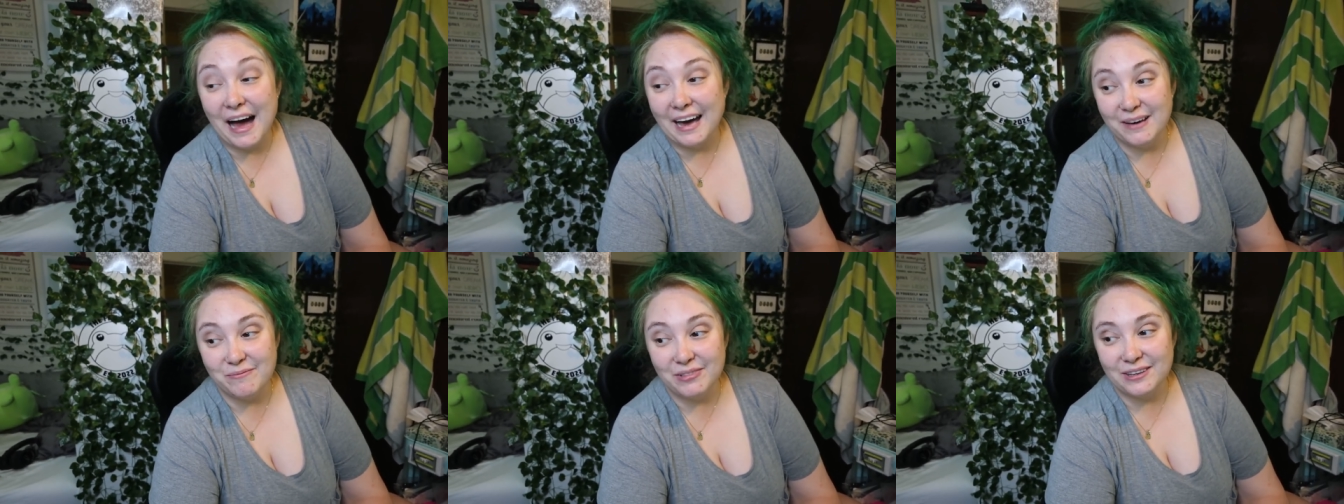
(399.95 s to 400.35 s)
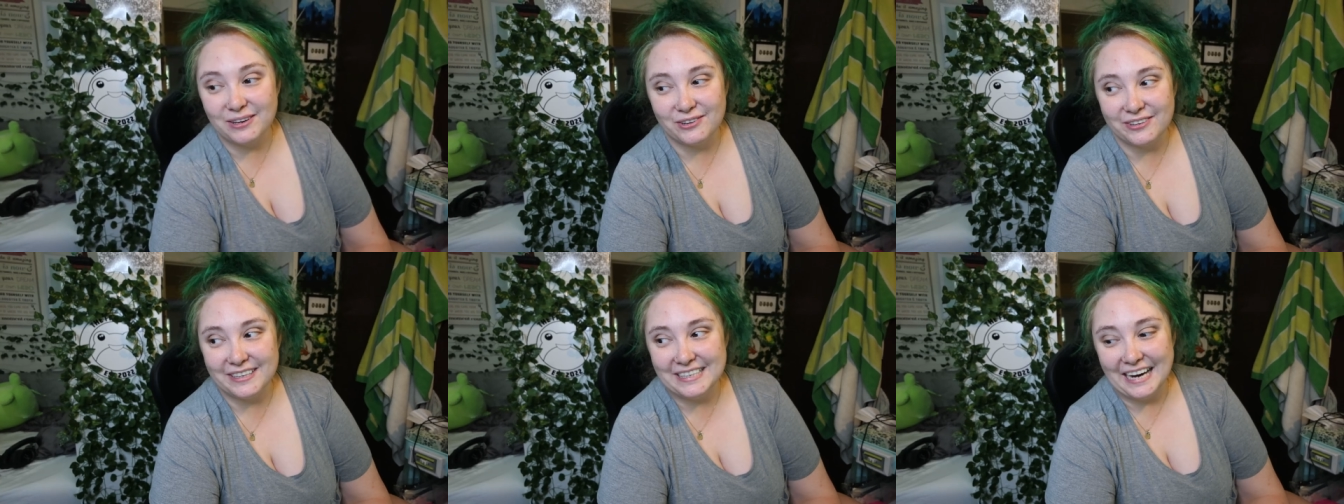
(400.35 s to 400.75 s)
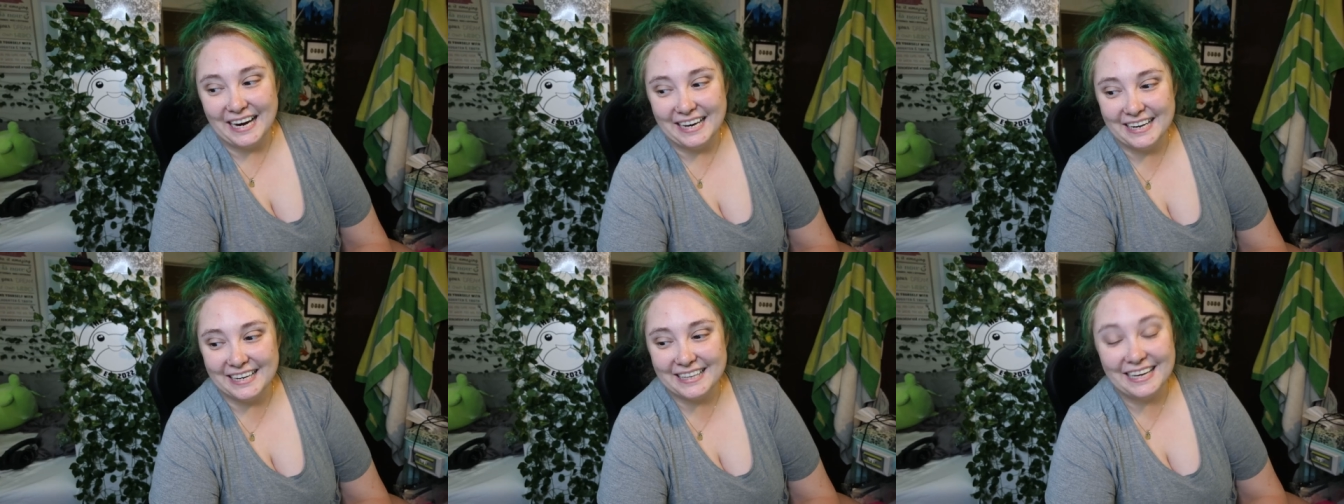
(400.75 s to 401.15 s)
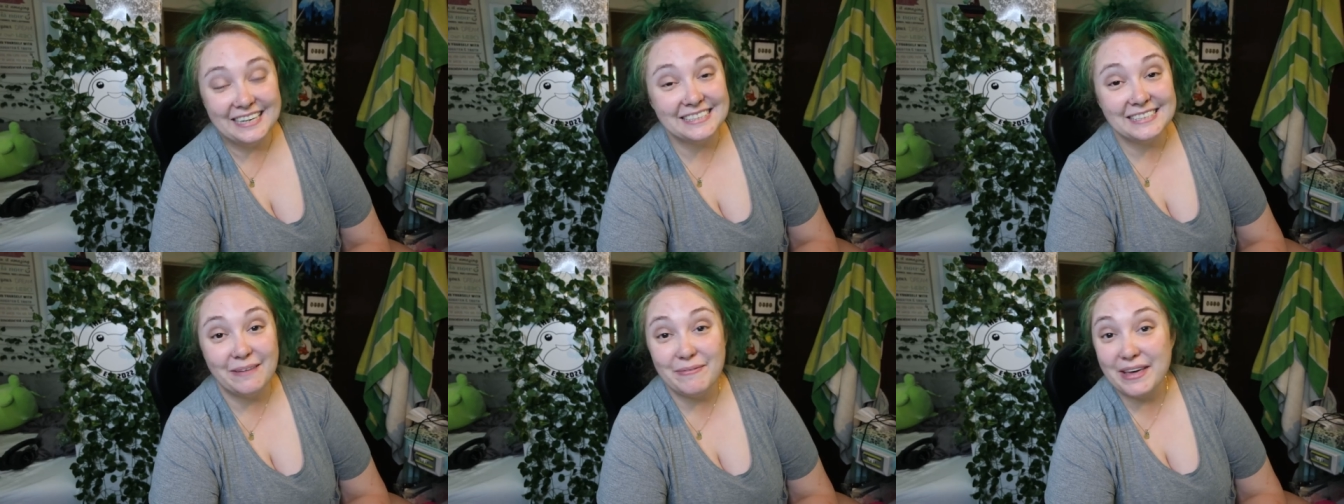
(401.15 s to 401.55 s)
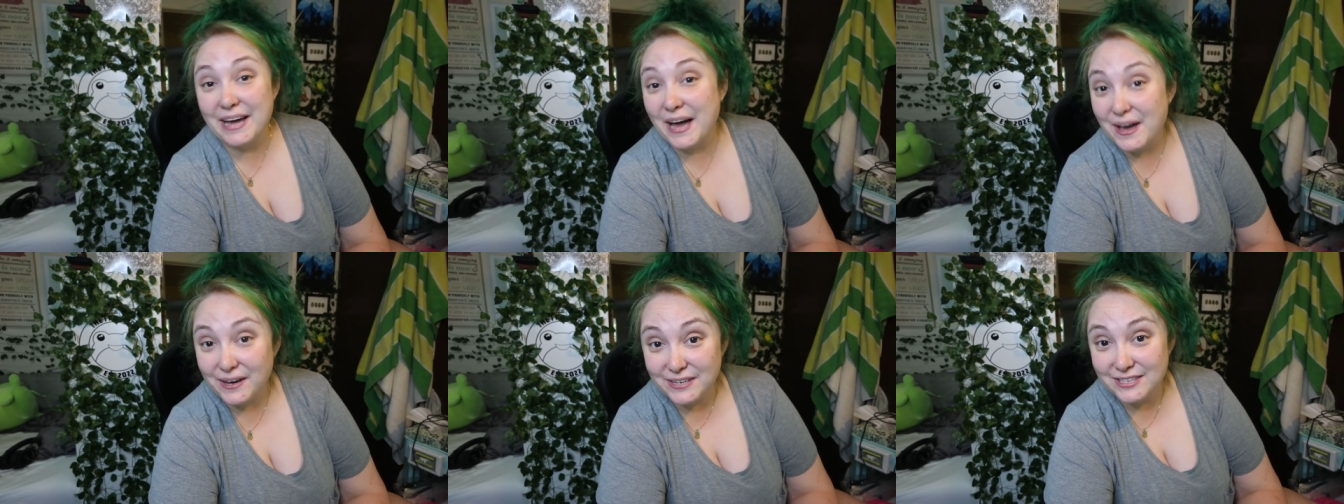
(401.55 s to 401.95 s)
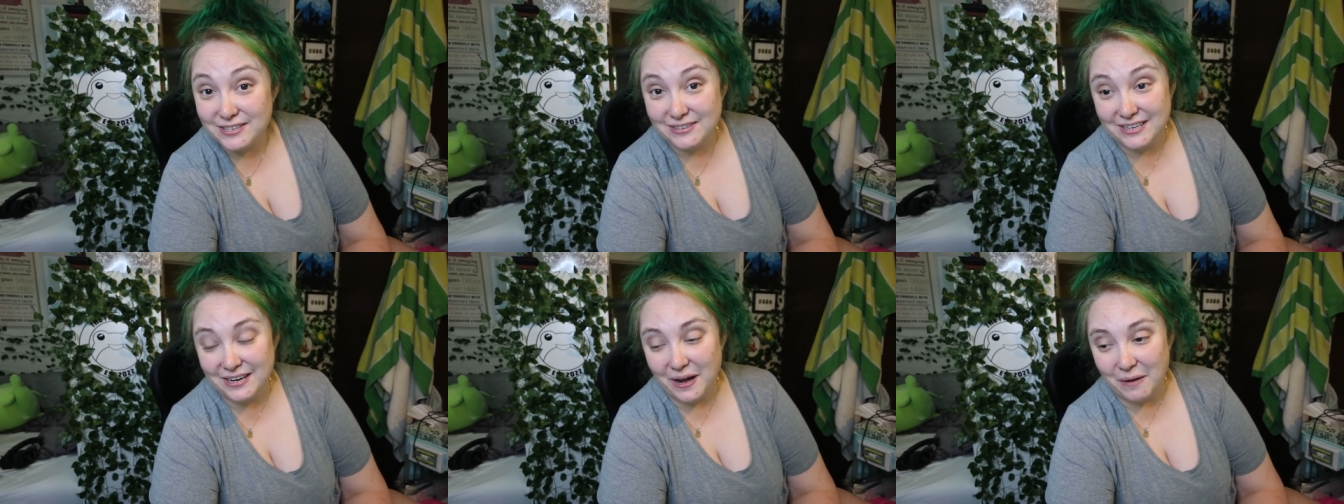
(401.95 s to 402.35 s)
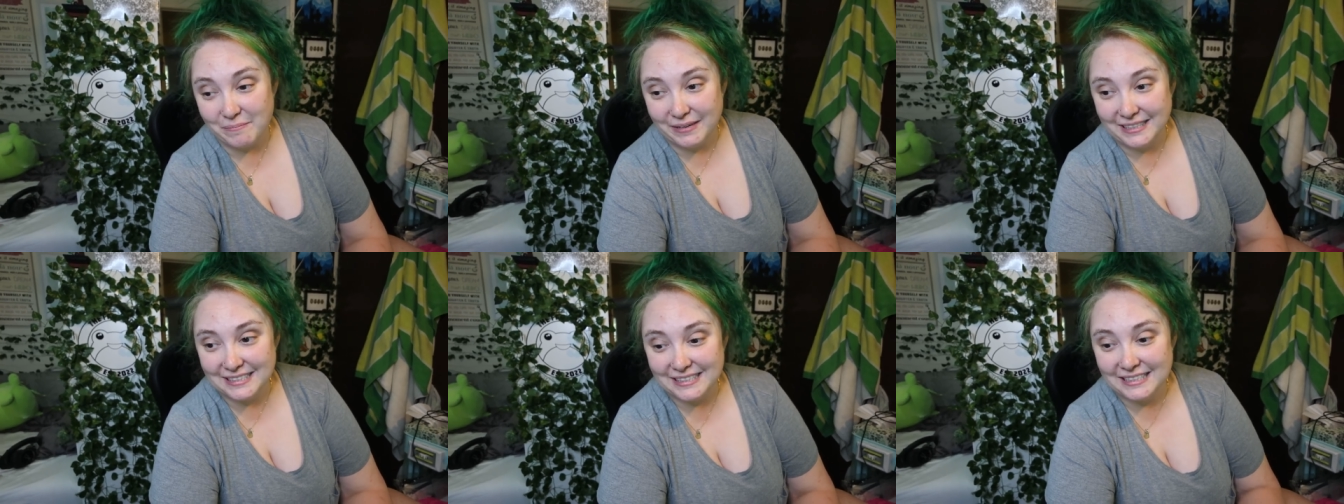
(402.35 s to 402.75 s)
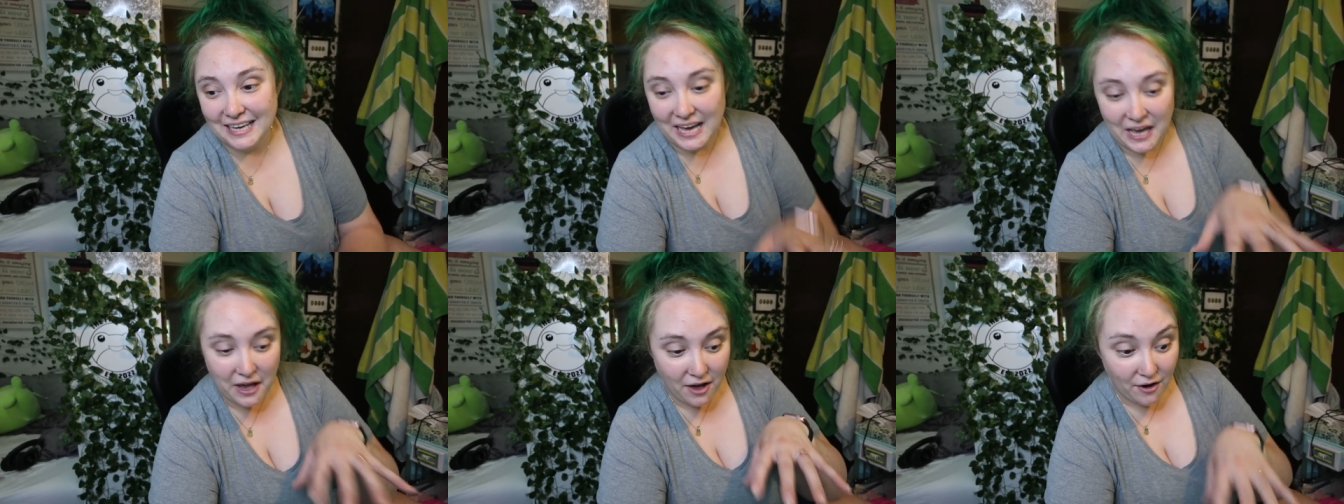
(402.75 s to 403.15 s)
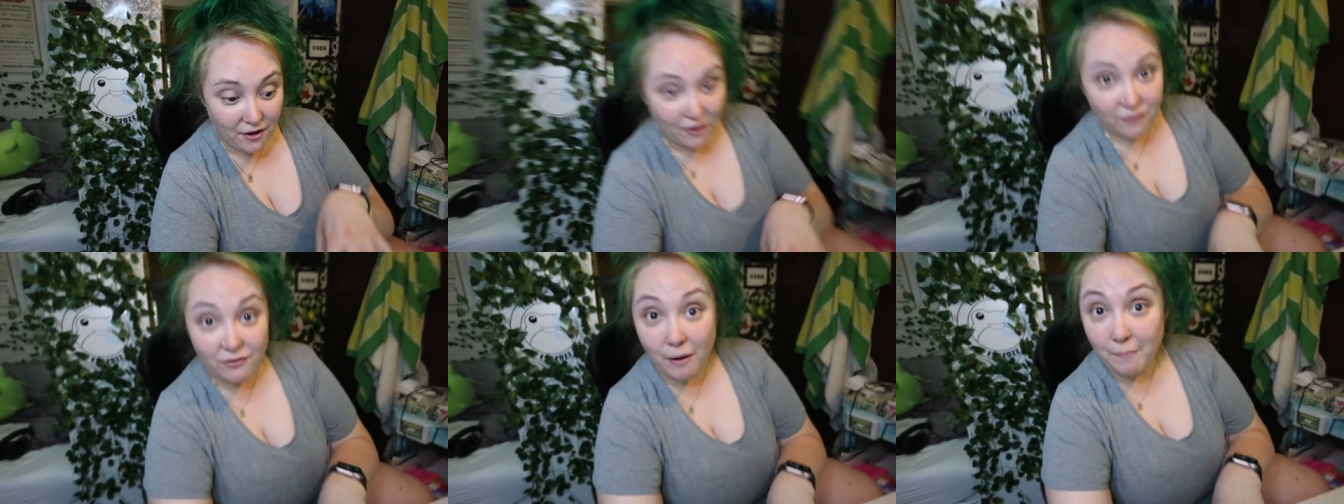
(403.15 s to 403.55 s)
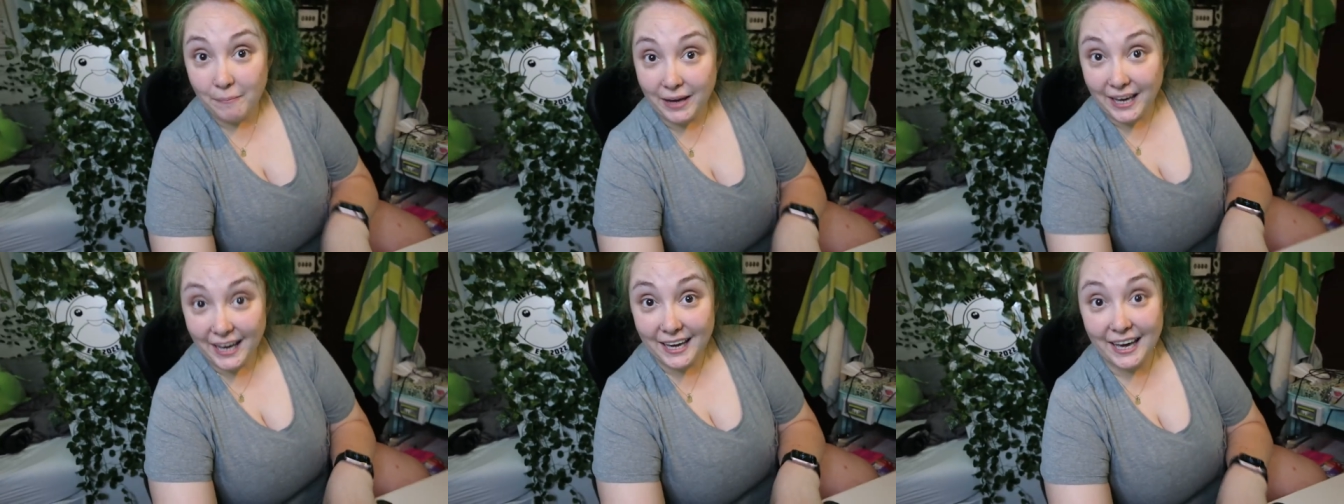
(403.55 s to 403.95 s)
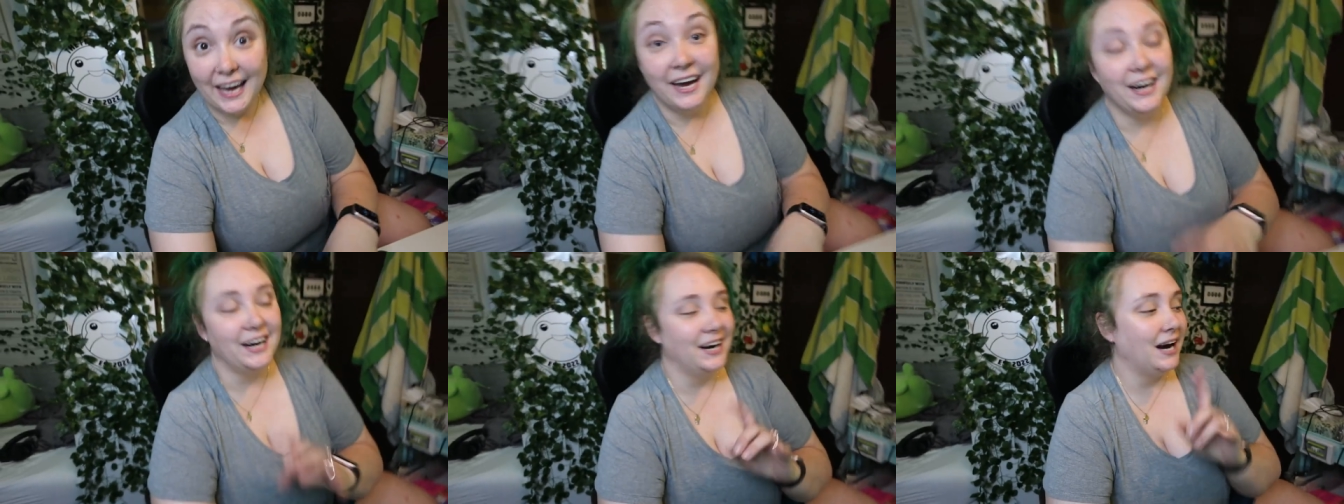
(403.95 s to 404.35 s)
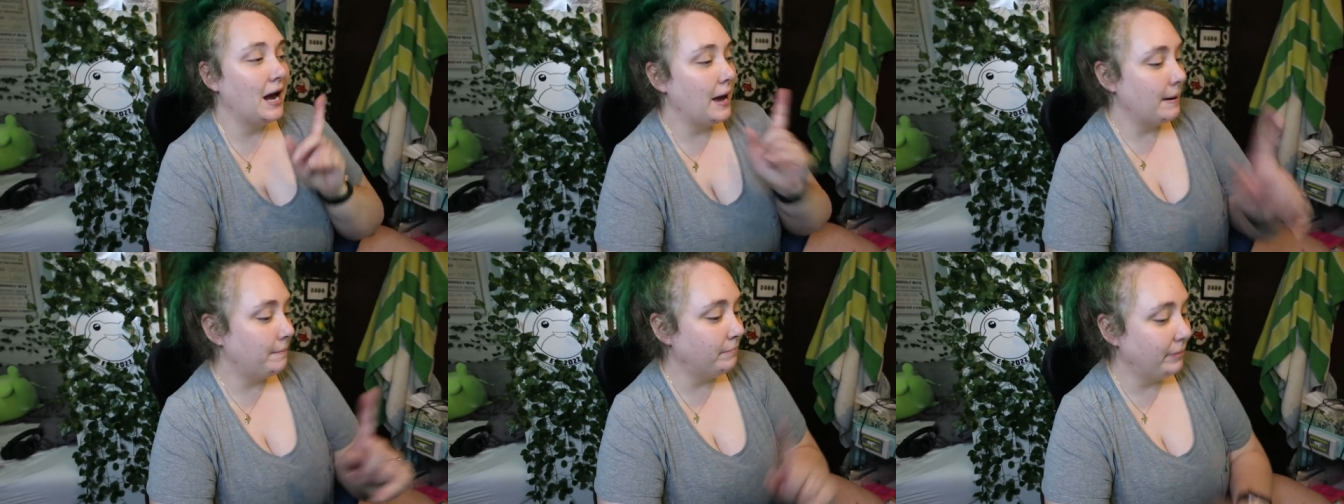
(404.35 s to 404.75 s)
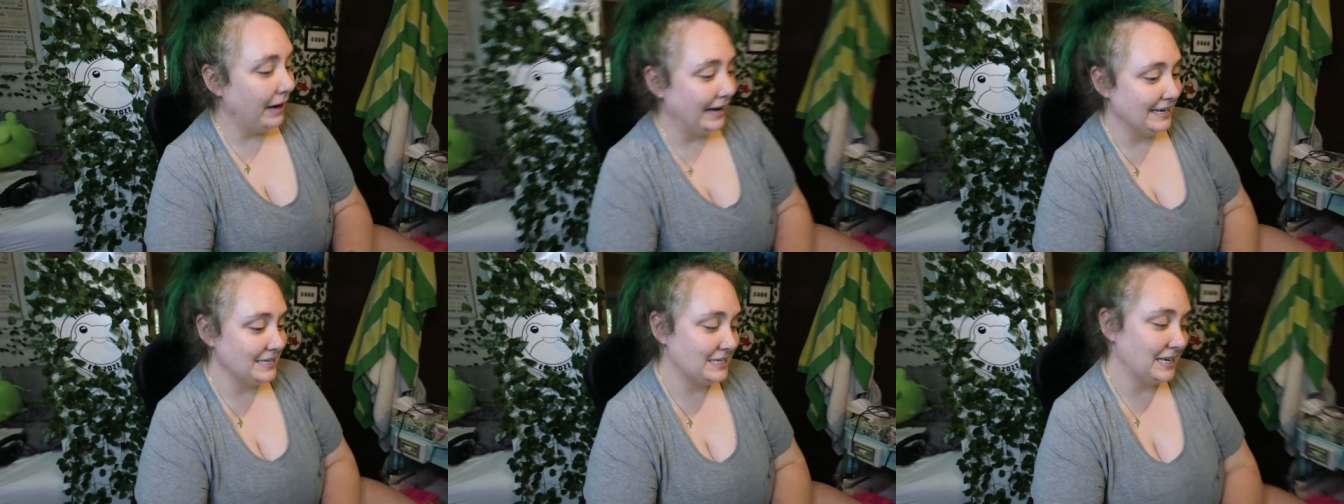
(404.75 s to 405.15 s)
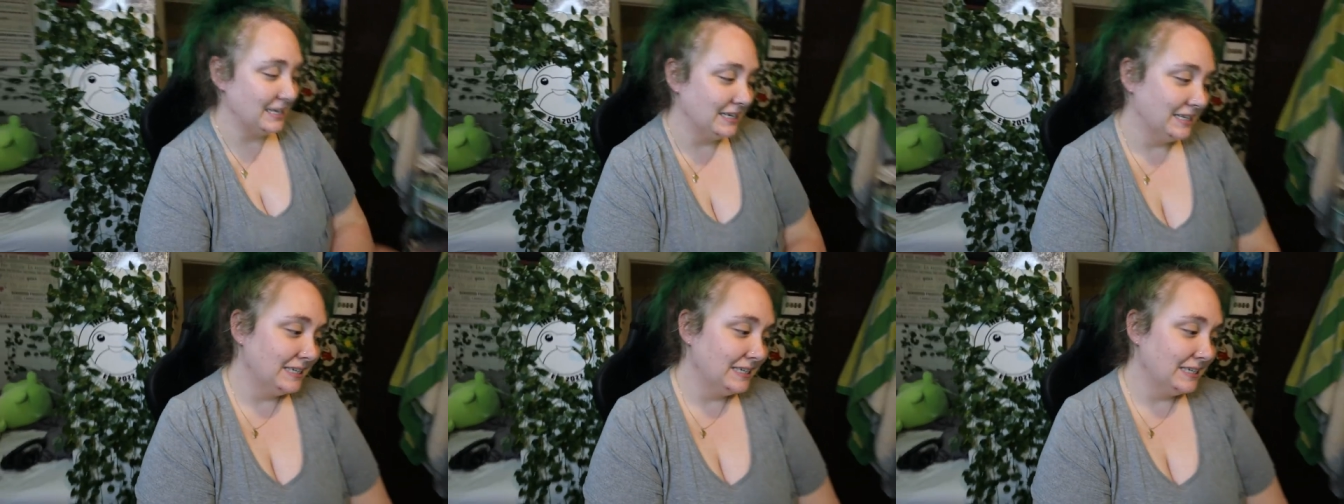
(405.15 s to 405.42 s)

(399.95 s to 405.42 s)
I'm literally dying. That is something I also did not miss from being here, but